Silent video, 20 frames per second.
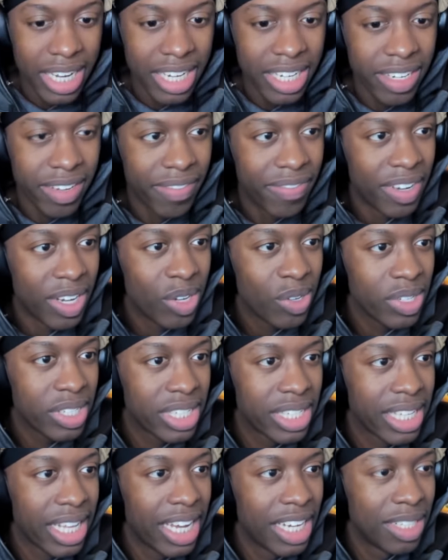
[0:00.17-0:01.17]

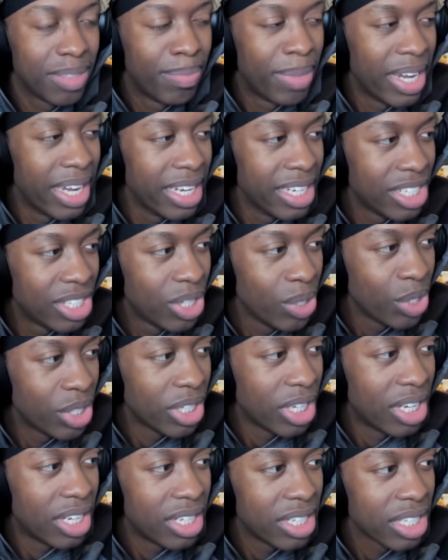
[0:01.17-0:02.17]
DEVOTE/BITE. Two
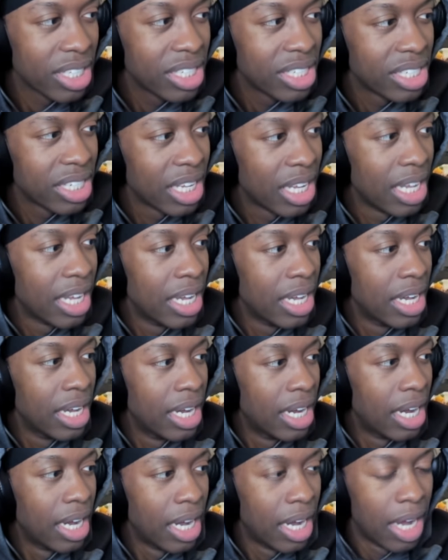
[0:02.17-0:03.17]
songs.
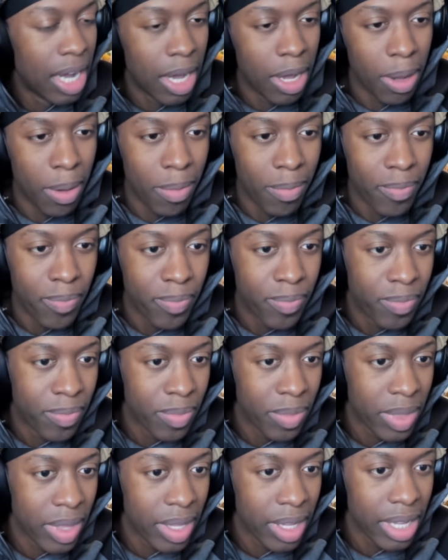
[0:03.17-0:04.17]

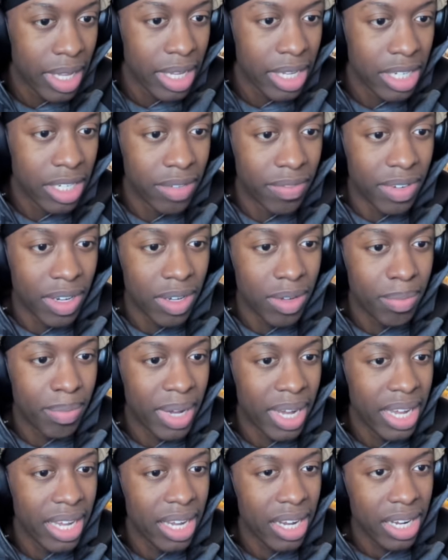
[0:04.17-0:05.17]
DEVOTE
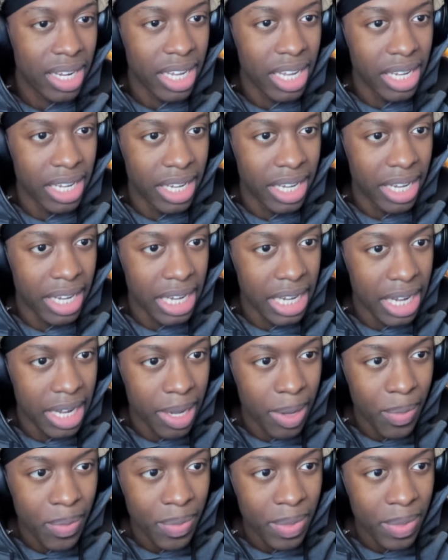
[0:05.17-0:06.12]
BITE. Okay, yeah.